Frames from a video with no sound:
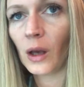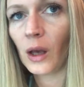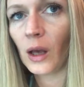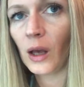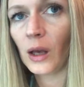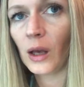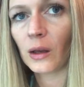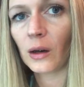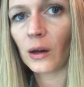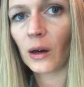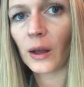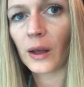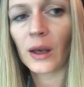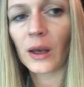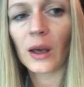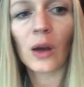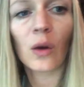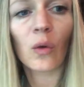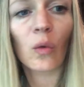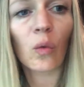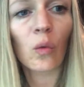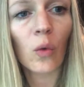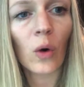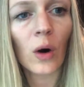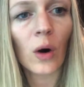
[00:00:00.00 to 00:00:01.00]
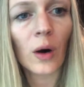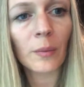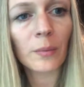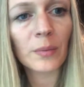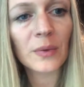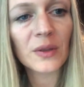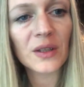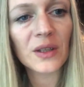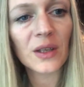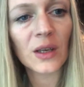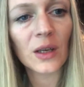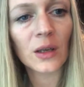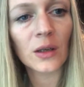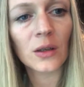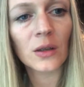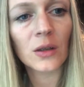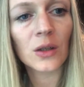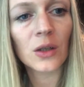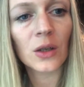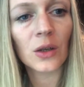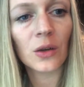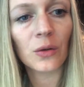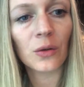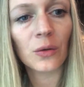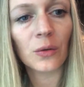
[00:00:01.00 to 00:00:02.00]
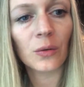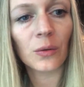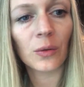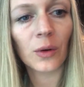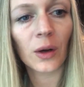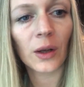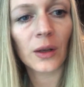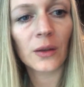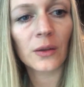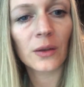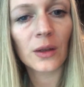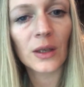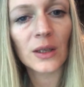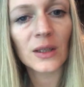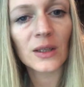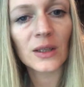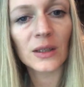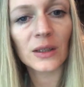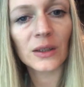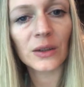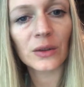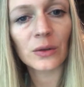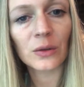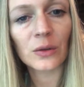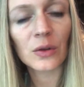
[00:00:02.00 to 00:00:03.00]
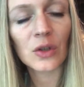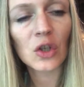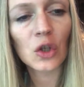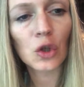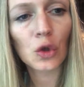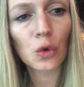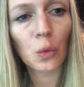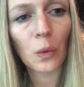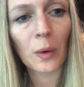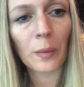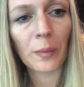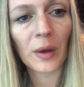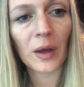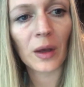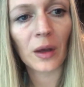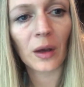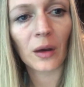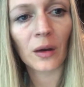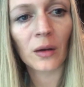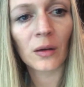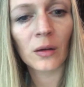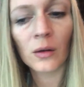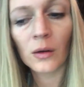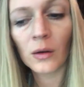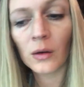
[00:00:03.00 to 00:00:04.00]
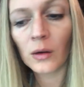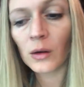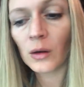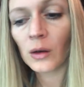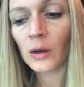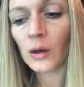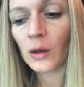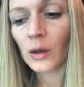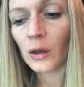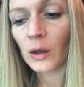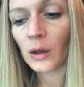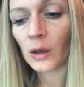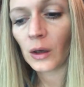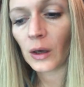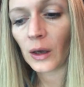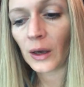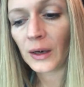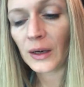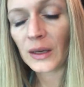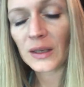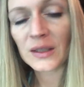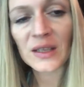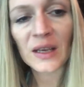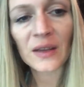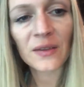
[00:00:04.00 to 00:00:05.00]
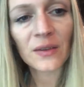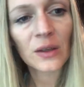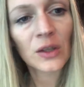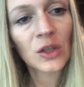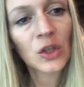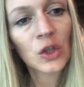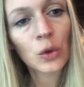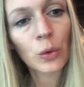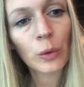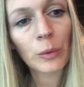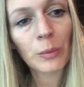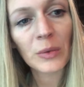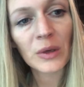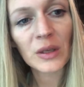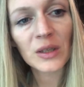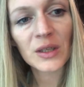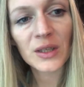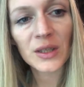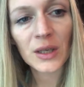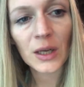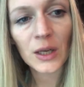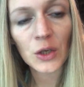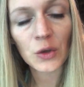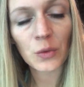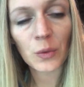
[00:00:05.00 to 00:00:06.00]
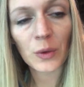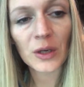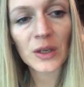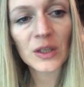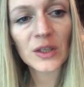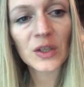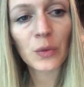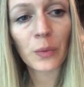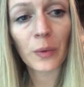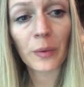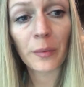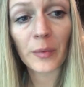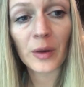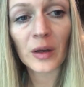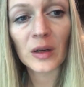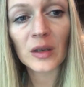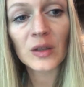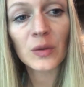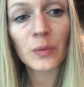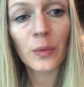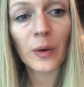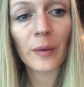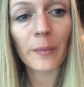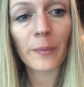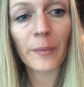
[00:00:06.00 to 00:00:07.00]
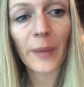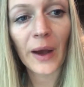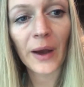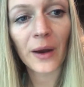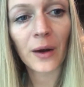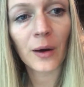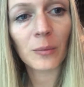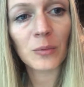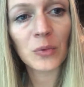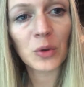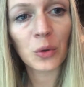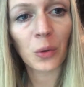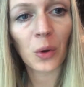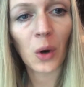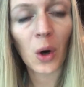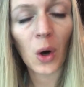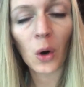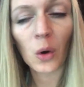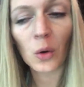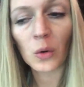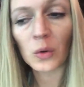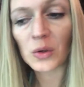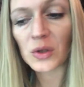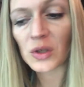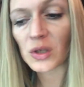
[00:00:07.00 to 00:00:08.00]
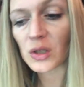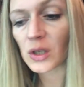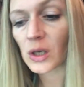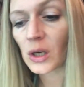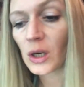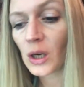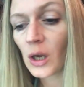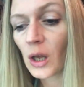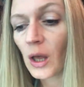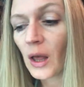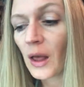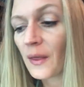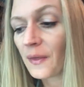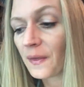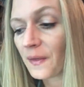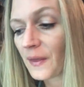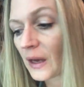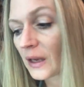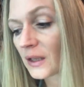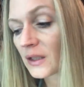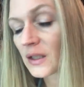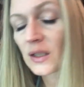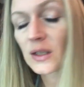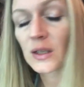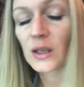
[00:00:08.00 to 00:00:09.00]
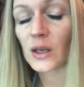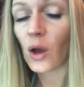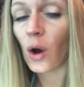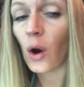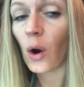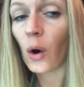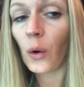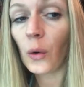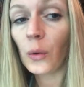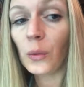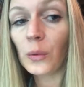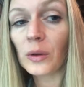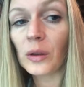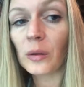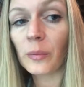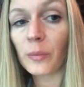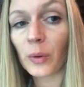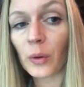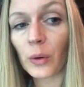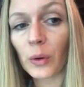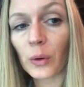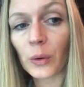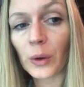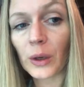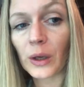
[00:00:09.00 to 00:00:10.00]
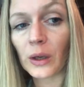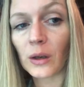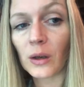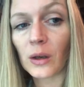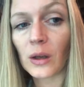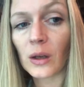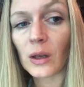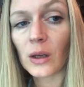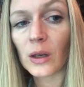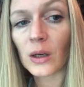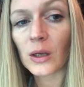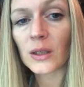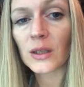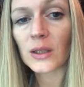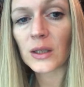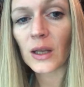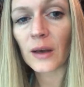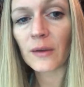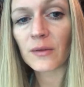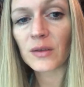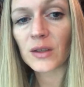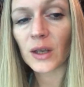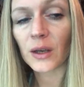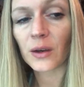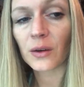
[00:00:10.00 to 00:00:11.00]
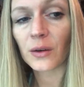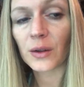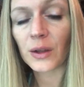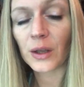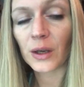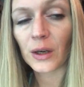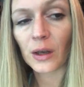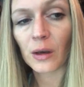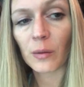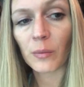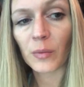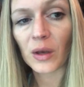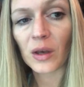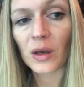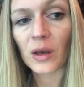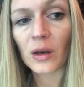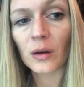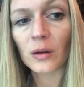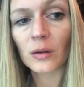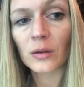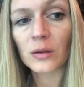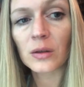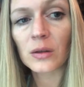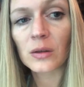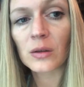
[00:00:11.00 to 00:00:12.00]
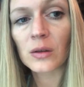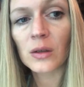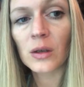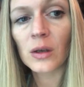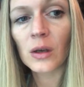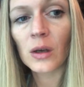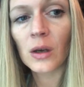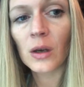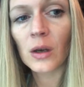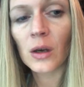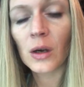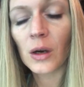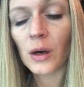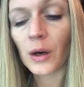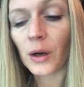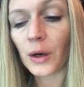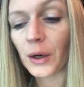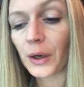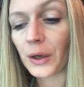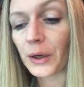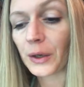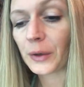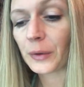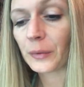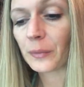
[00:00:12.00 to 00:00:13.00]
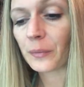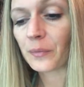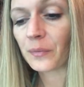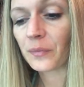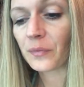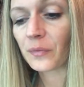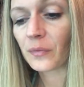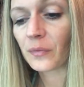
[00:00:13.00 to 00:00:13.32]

it like erupts into like these little swimming, and it's at this swimming stage when it's swimming its way back up to a host. That's the only point in its life cycle that it can be killed. I